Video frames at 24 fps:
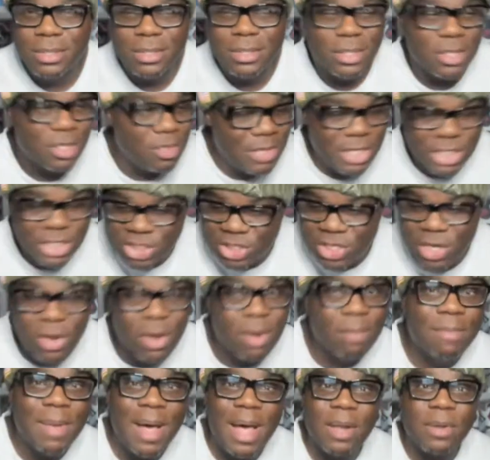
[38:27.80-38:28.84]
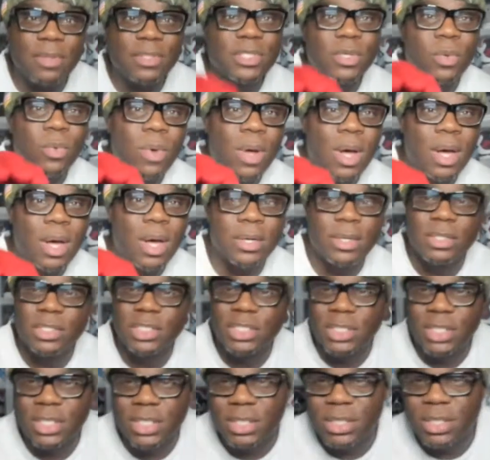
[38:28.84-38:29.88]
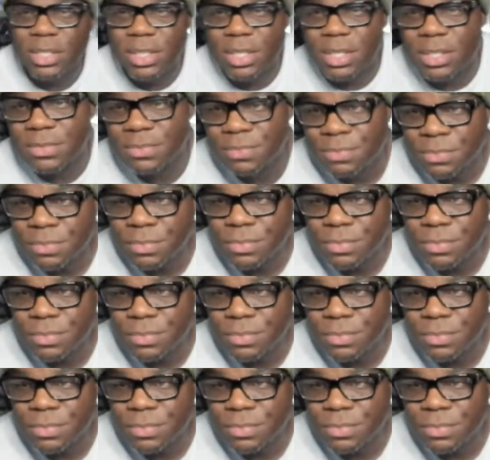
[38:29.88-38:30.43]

You be showing bottles of water and shit. Look at that.